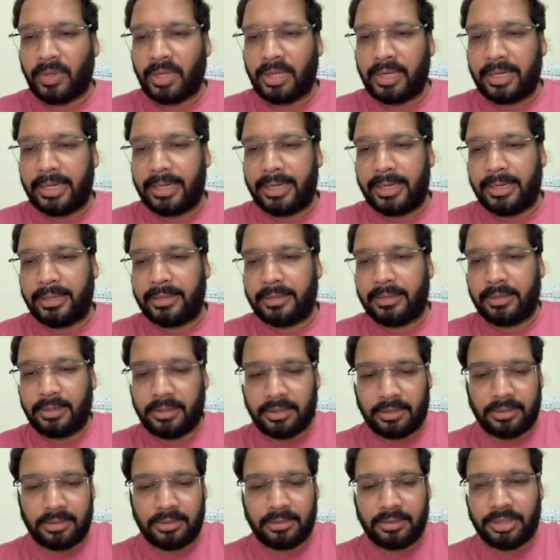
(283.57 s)
and
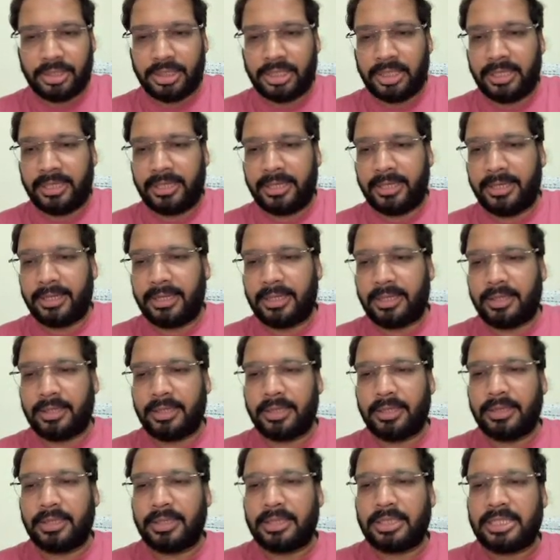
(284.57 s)
sharing it
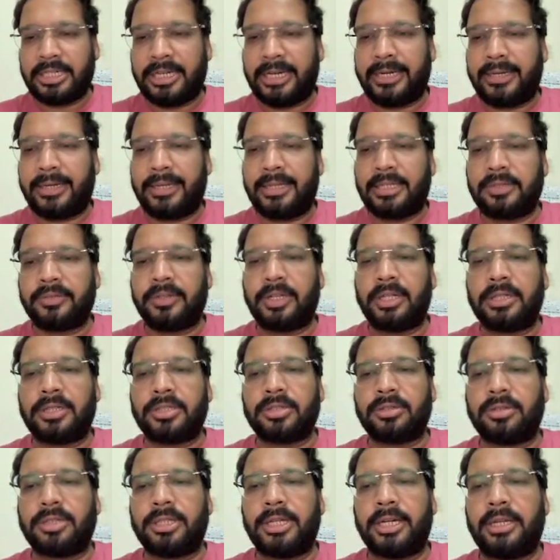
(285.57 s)
in the chat as well
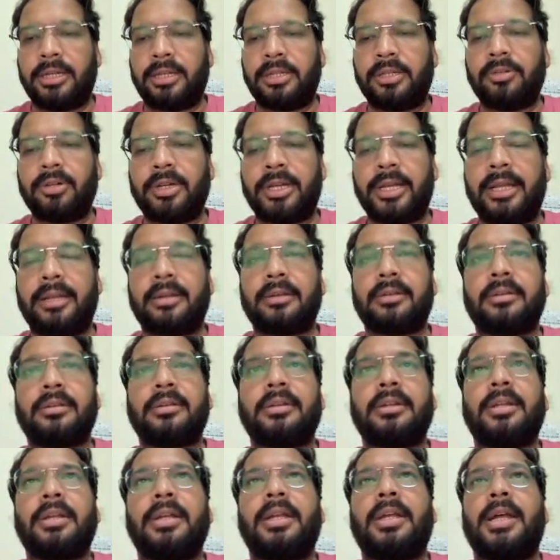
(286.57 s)
so that you can
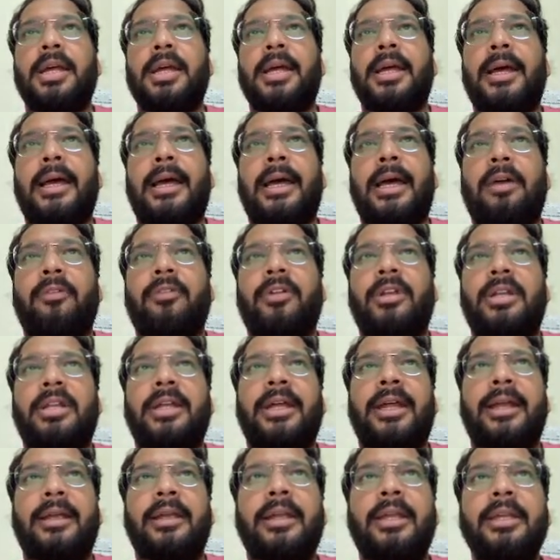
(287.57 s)
have it
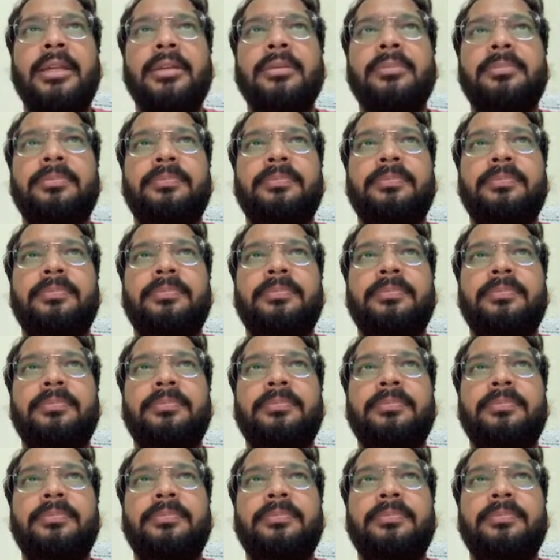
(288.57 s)
handy,